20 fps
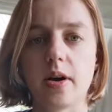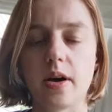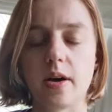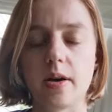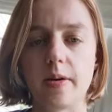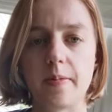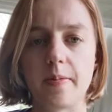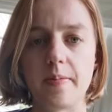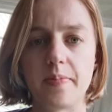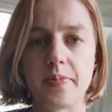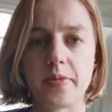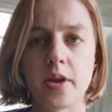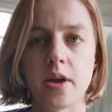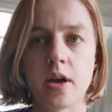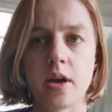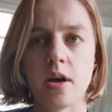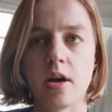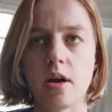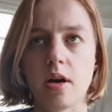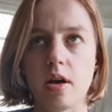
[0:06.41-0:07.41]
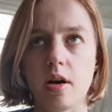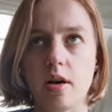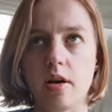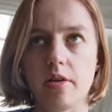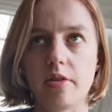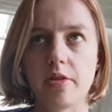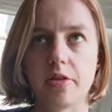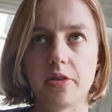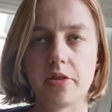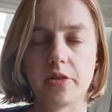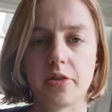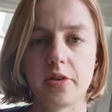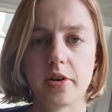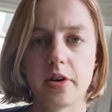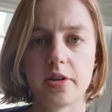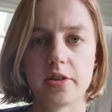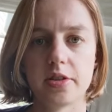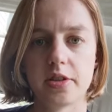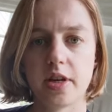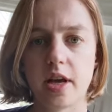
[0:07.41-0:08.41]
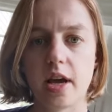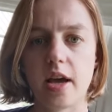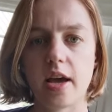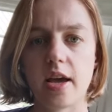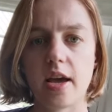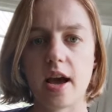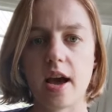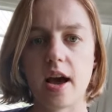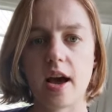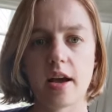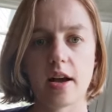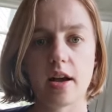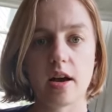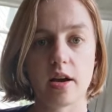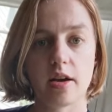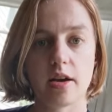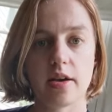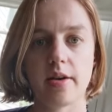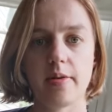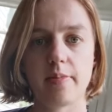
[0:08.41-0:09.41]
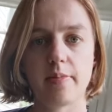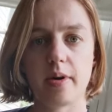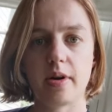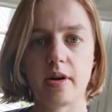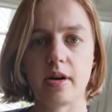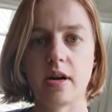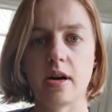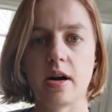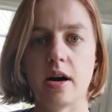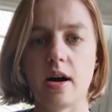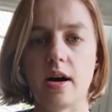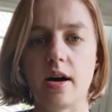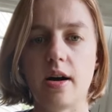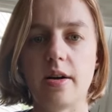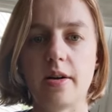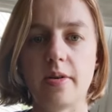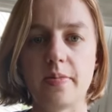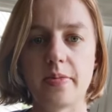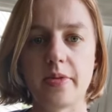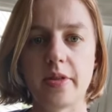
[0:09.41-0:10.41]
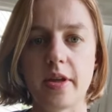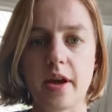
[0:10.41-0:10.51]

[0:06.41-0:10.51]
on Thursday, I got hit by a car.